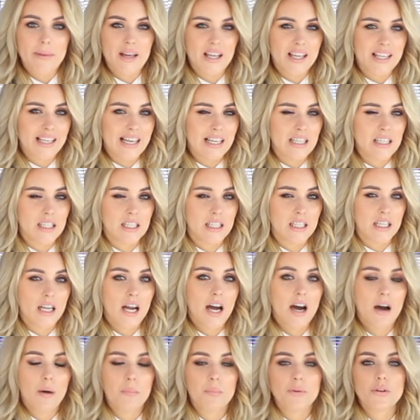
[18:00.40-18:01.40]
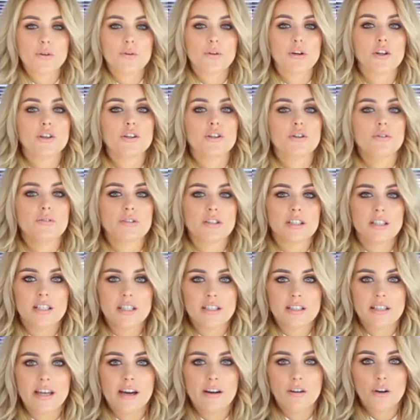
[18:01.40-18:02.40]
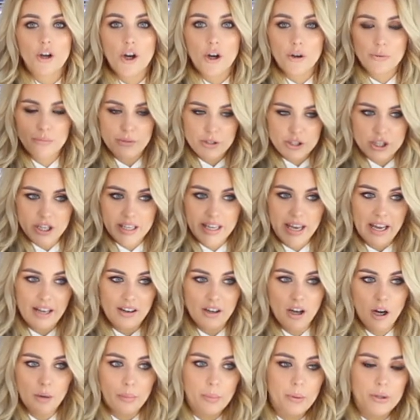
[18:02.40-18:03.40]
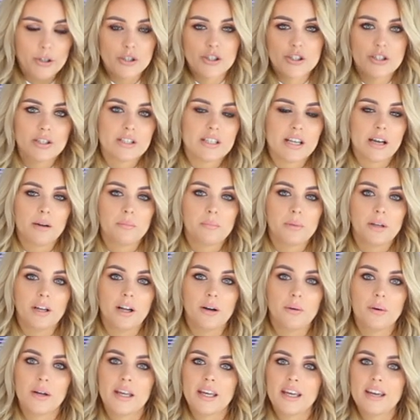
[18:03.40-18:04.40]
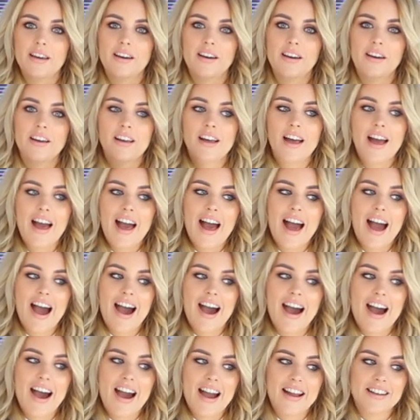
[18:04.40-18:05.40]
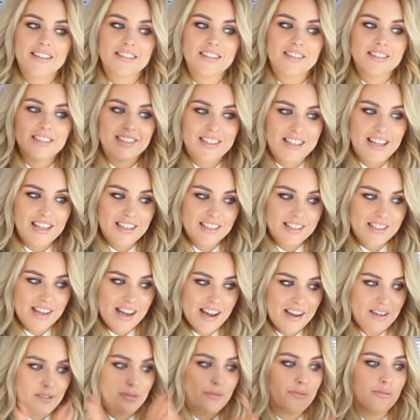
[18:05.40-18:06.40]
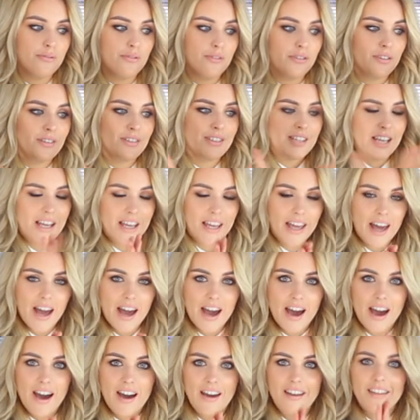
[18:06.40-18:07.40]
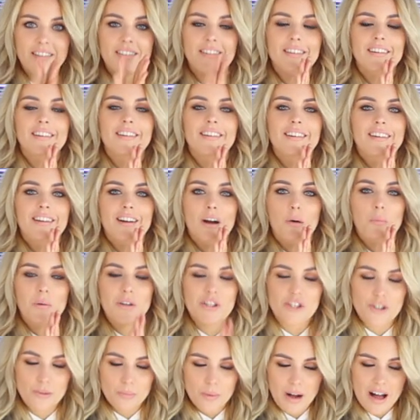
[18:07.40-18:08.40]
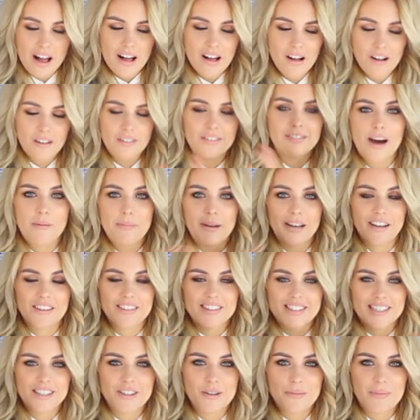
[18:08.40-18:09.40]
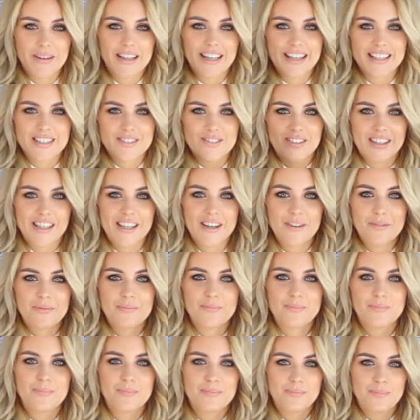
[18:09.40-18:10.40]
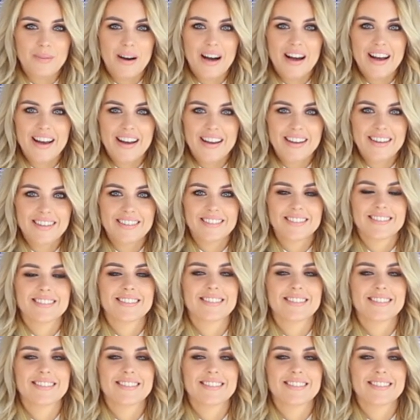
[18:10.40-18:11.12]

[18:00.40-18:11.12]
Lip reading: picking anything up, you can use the discount code, which again I'll put just down below here. And stay safe, take care, I wish you well, and I'll see you in my next video. Bye!